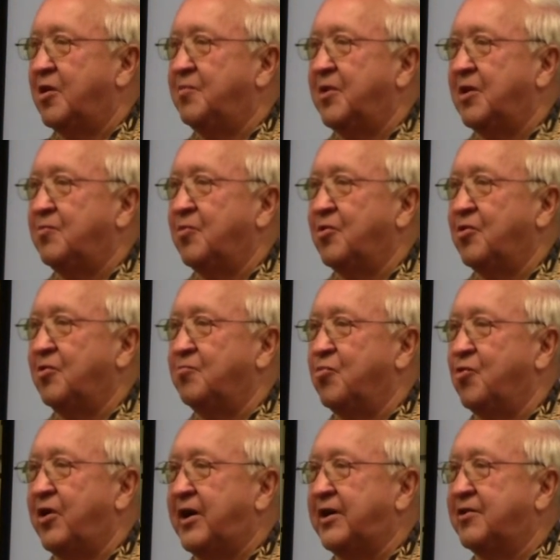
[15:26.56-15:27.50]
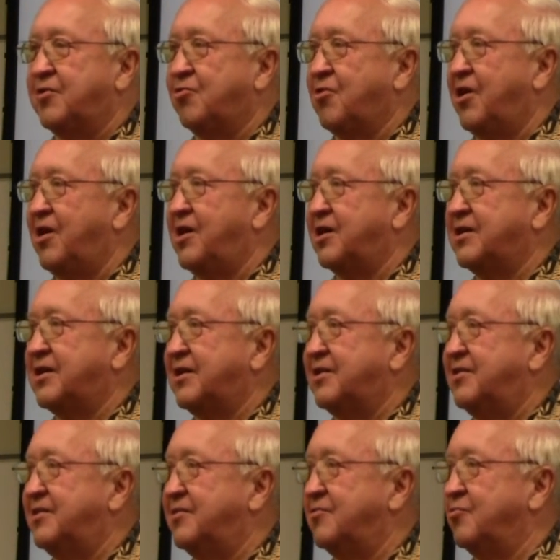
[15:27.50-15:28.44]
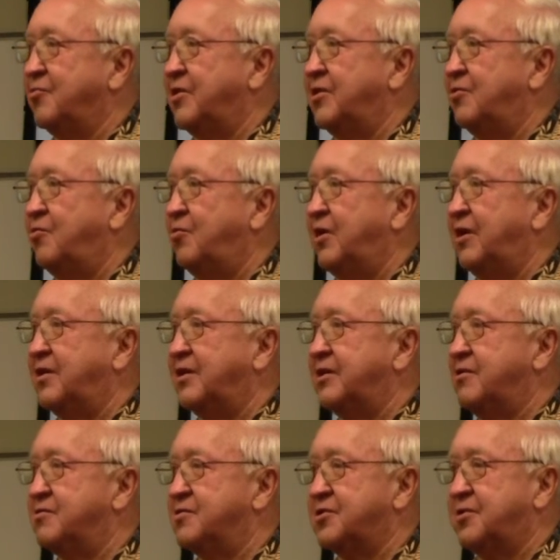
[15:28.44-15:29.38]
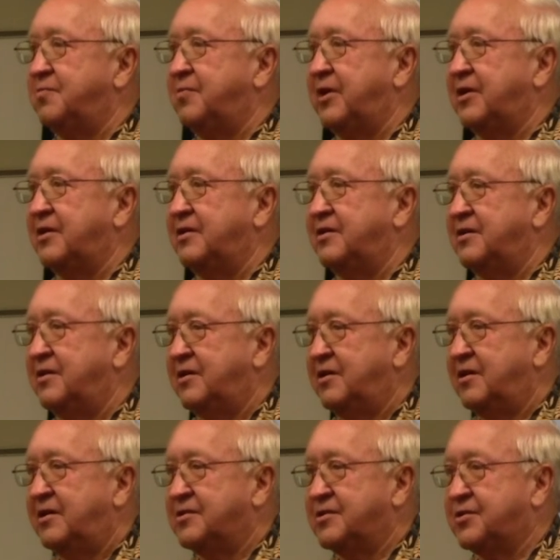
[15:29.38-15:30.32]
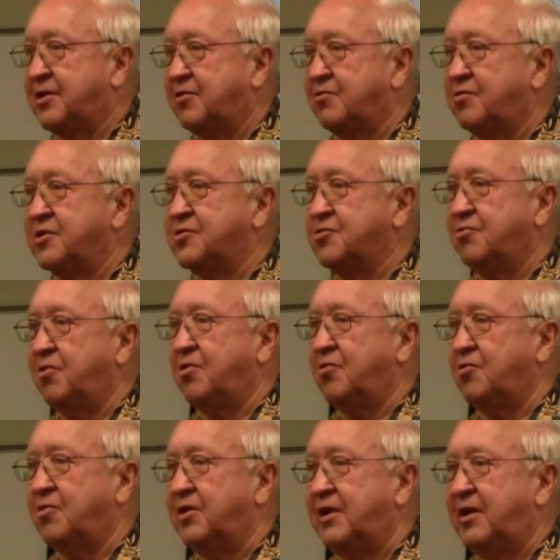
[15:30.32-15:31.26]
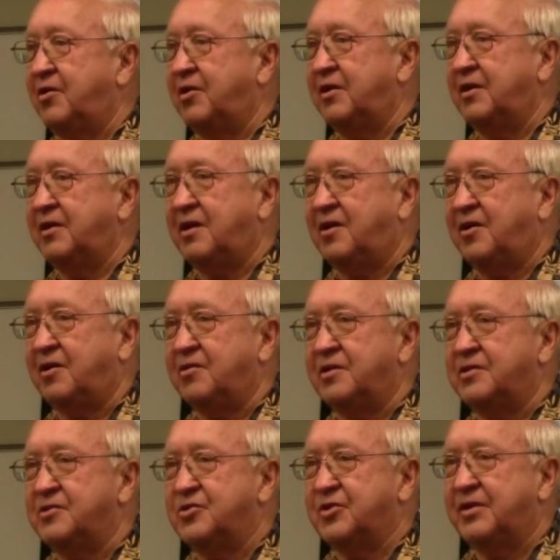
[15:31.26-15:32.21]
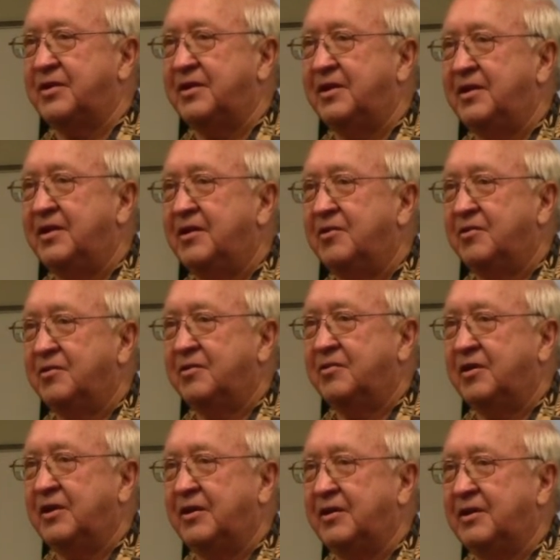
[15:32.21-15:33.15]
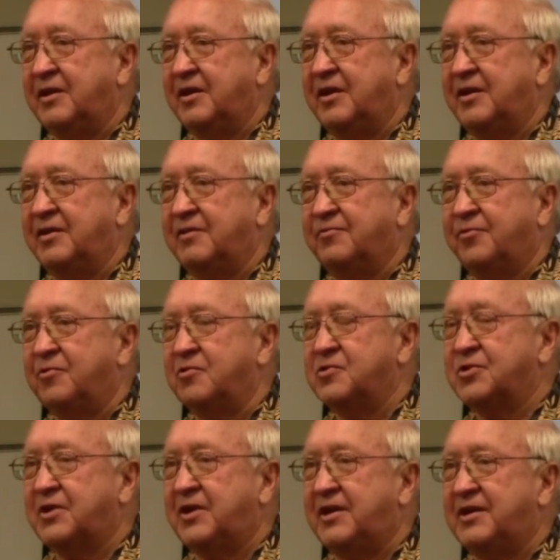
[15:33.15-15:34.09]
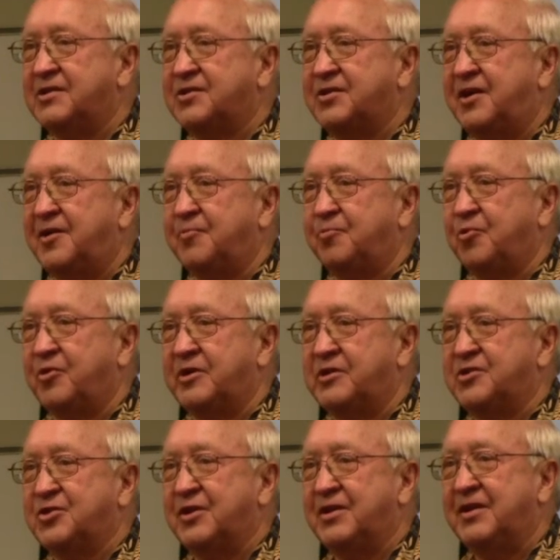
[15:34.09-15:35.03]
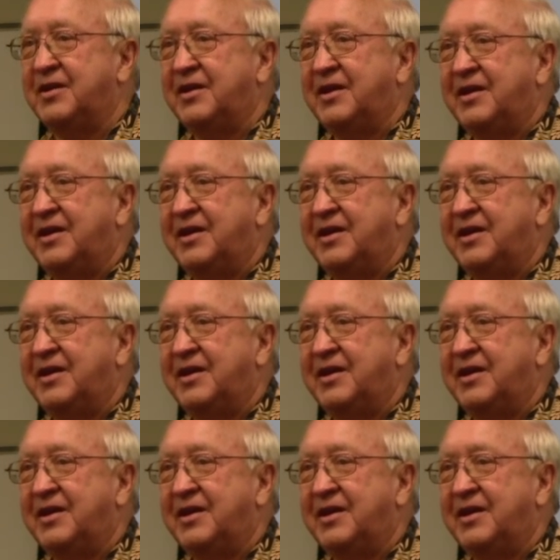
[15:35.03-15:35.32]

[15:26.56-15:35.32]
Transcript: remember Brad Crawford real well. He was a big citrus grower on the property and first-class operation.